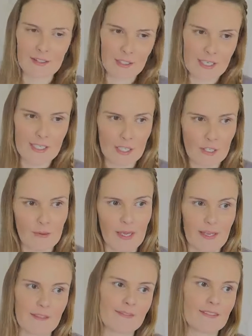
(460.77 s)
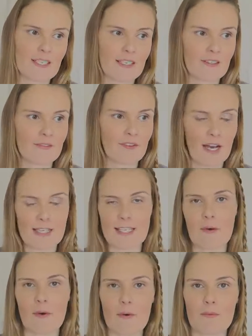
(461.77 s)
continuing to find
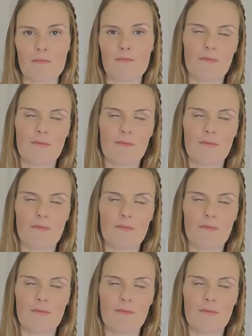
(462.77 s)
out what